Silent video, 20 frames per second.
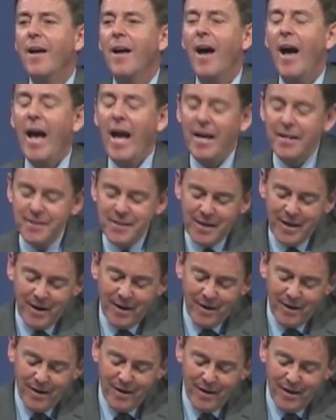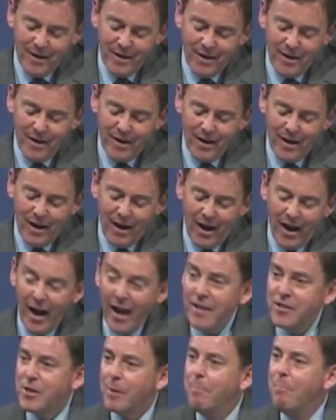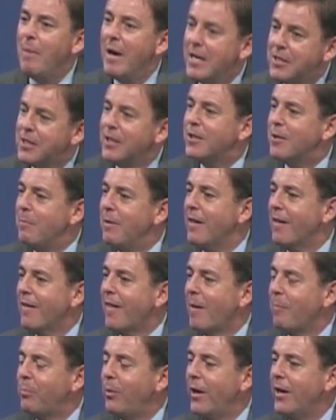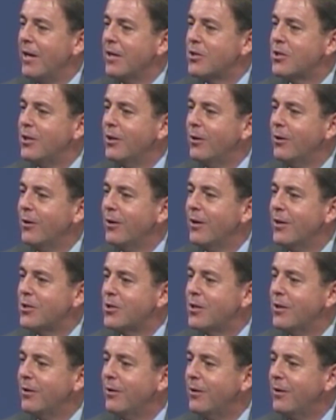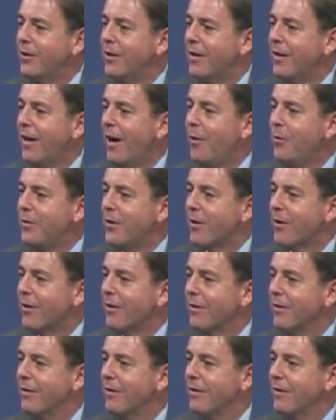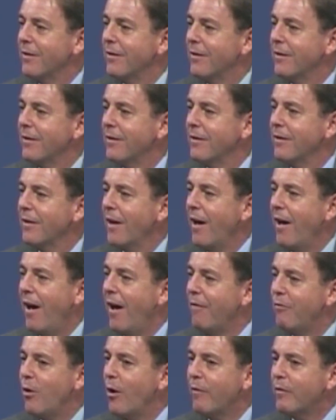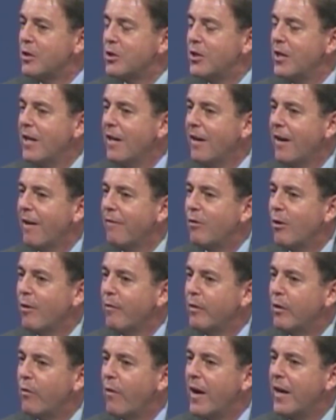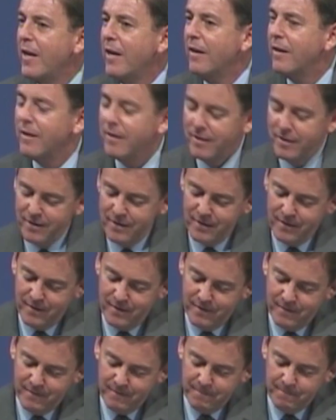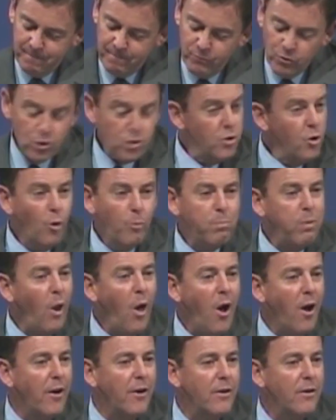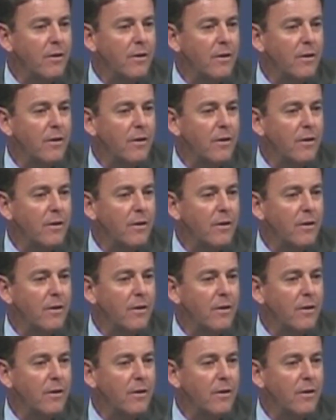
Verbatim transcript: And uh, it's amazing to me that that play is still, is still uh, out there. Have you ever seen it? Have you ever read it? There's no plot.